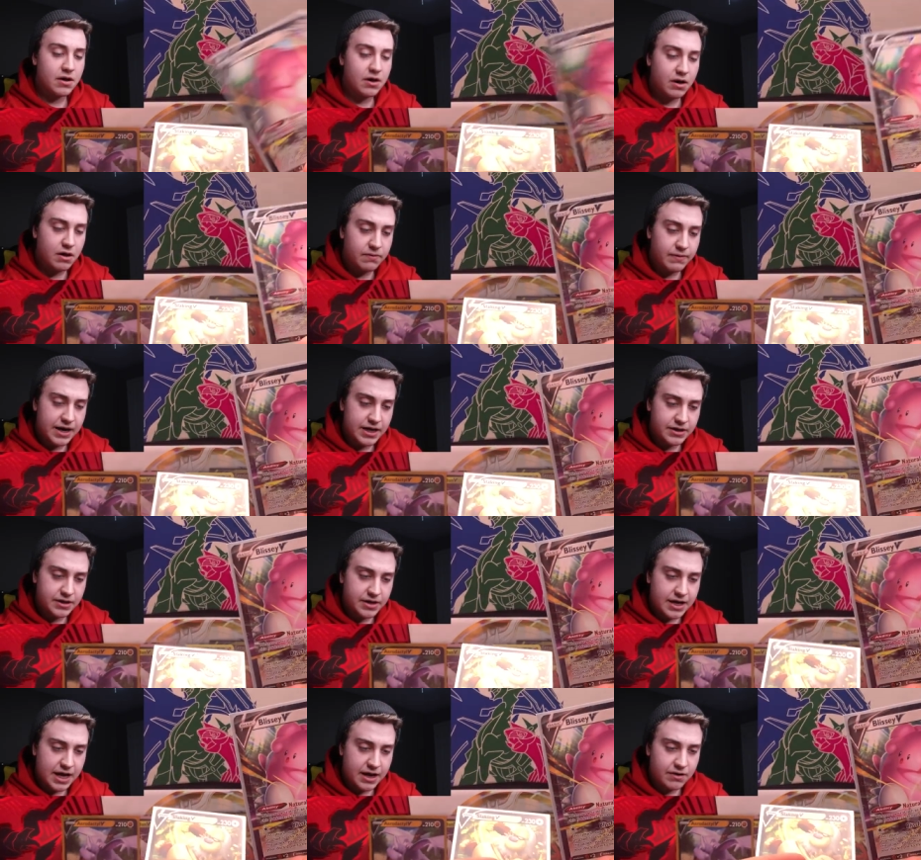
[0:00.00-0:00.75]

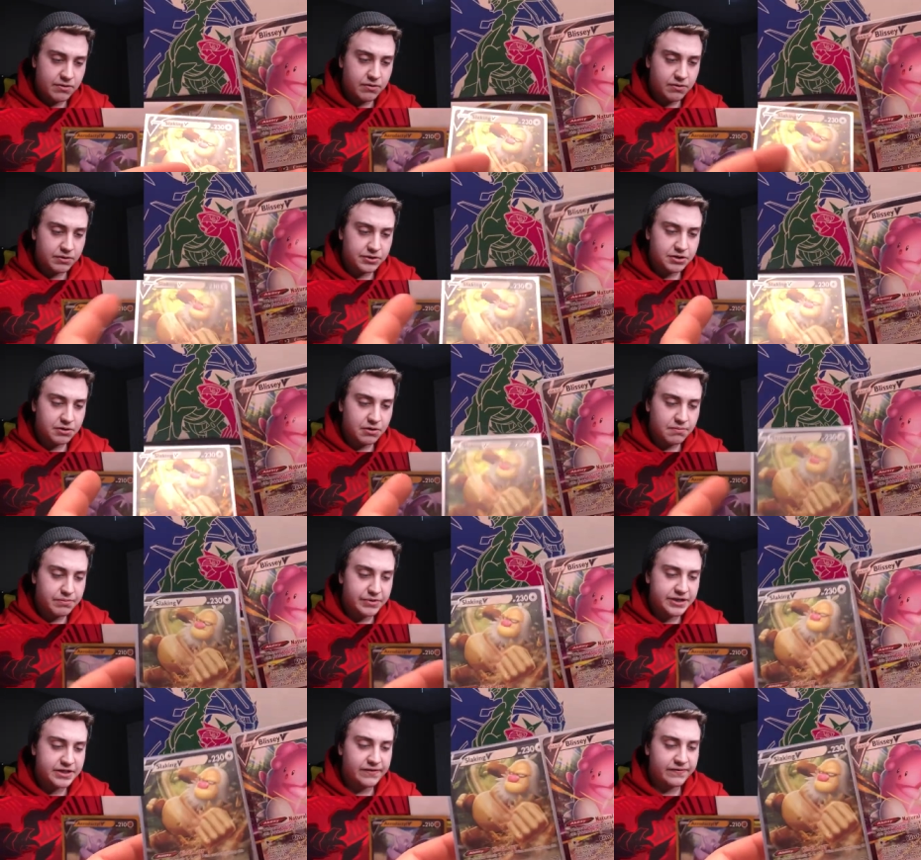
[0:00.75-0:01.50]
Alright, okay, cool. So
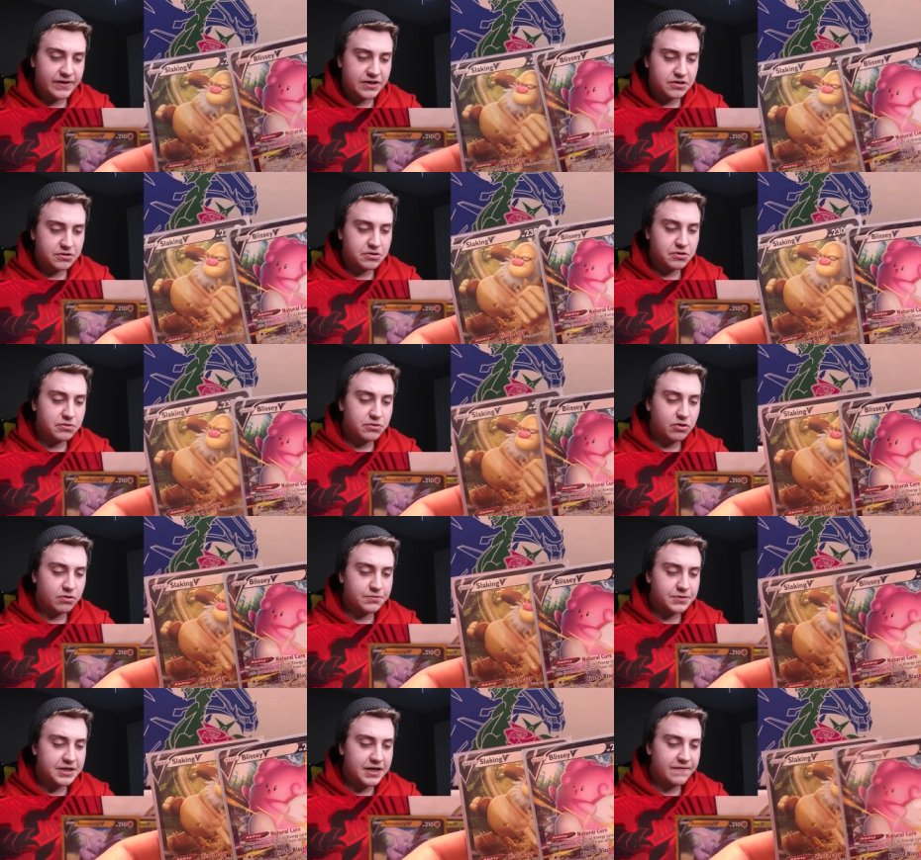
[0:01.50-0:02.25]
a Blissey V. So two
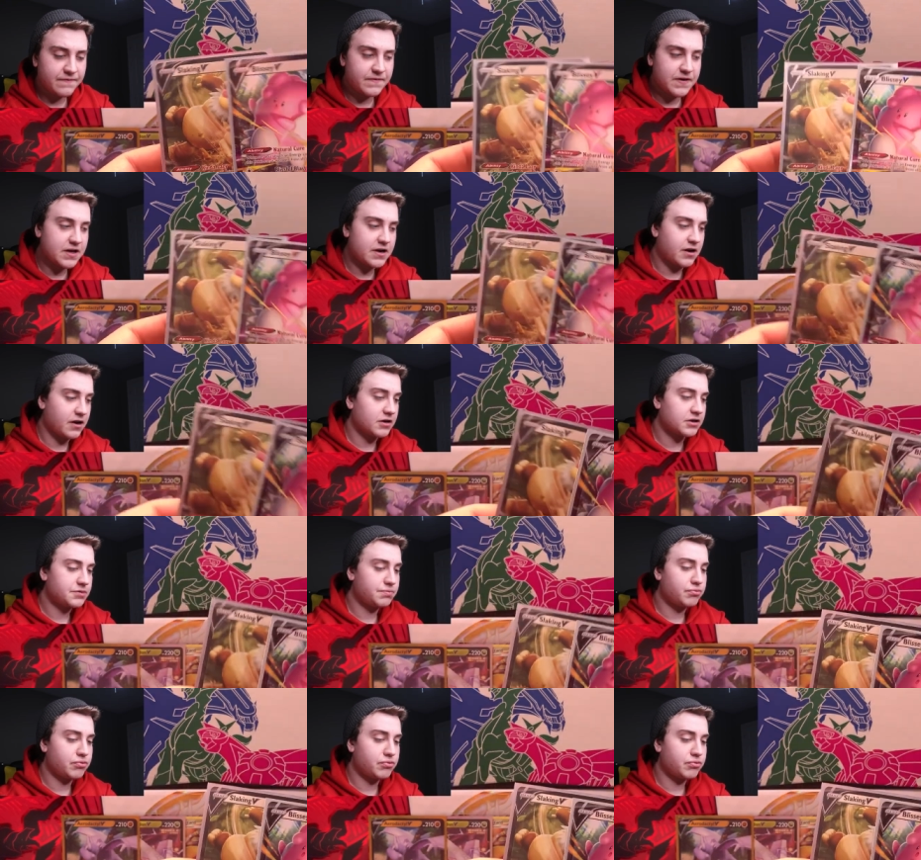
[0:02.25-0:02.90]
normal type V cards.